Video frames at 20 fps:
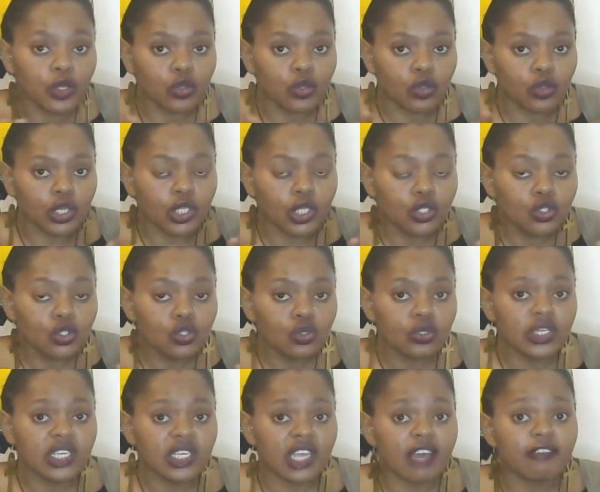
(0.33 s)
you're in
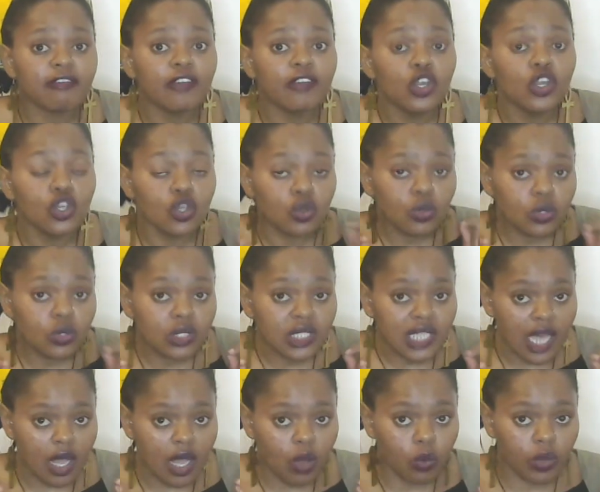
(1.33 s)
tune enough, you will
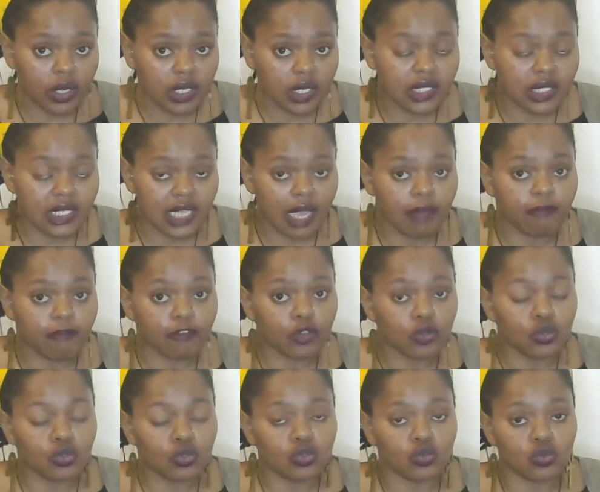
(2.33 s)
tell when it's time for
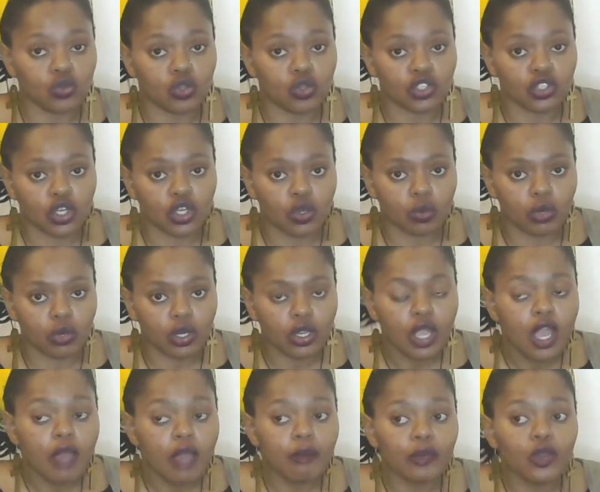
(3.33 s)
you to do your shadow work,
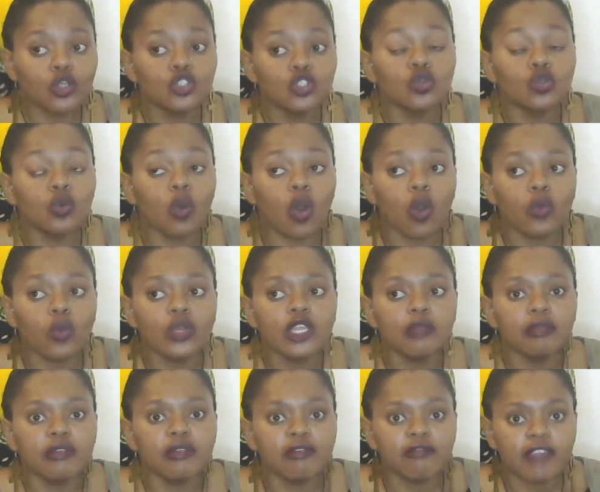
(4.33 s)
because you will only
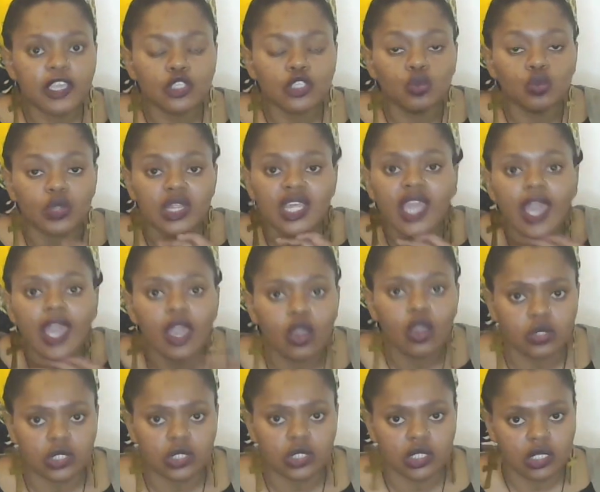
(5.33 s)
be faced with
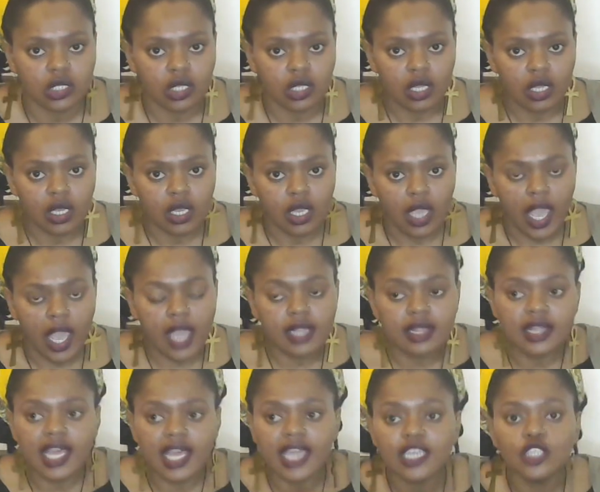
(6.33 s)
chaos,
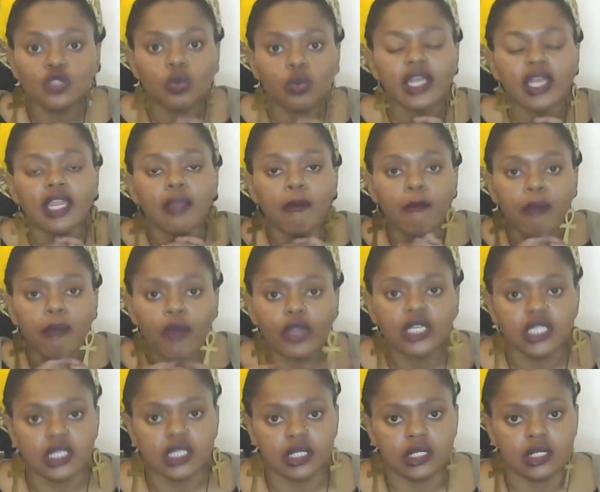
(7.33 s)
and that is what
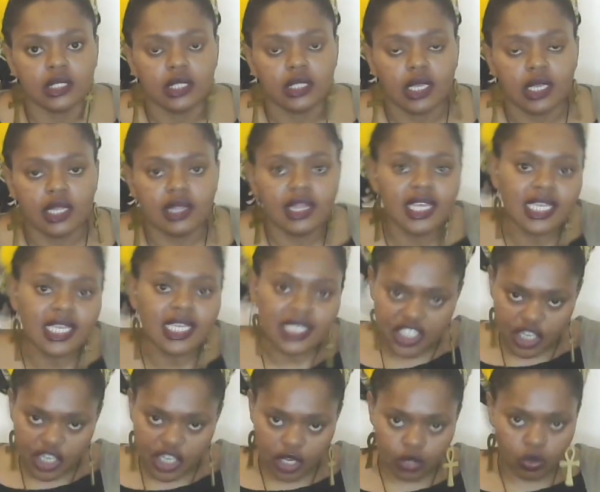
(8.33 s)
embodies the
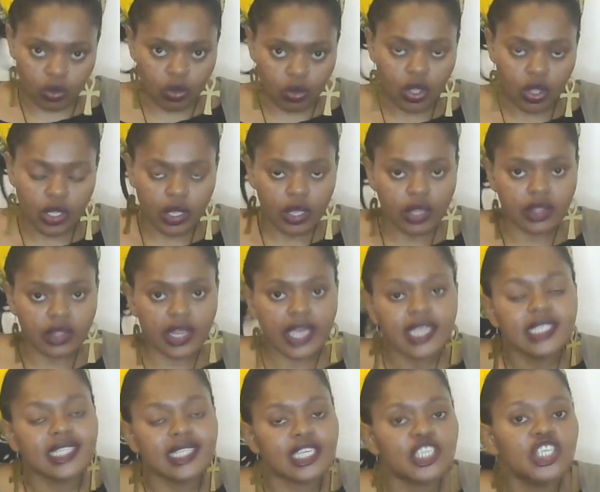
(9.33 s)
shadow. That
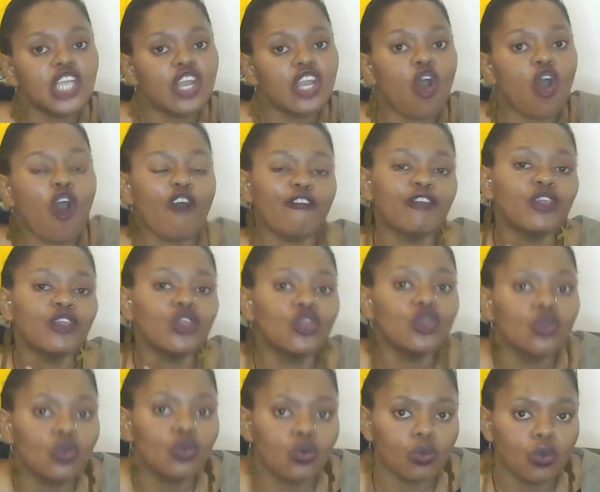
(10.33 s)
is the shadow of
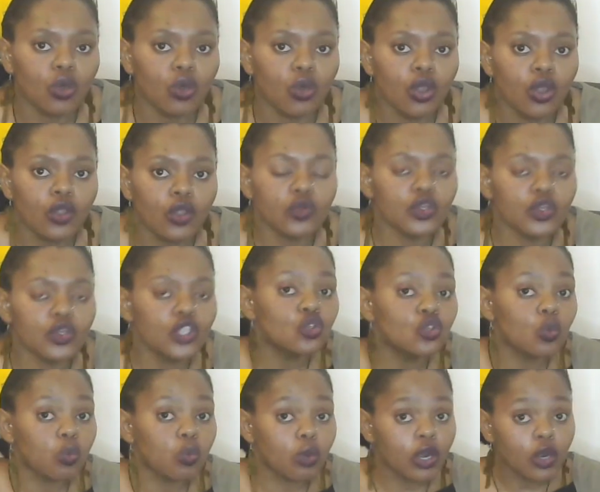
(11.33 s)
you. You need
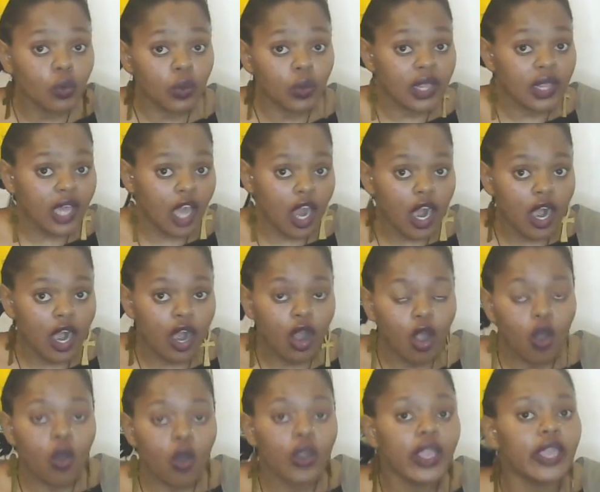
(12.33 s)
to work with her
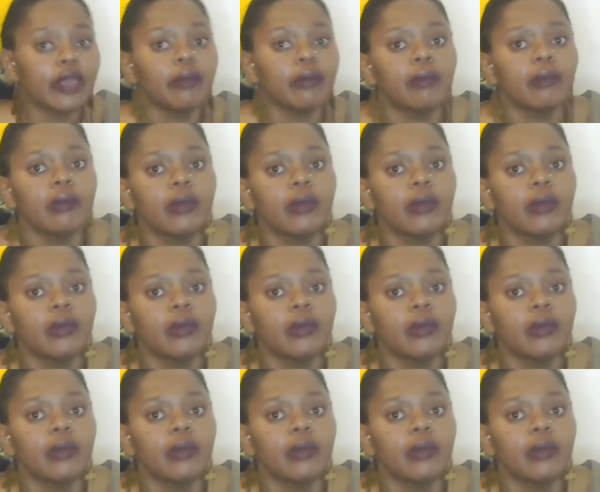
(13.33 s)
or him.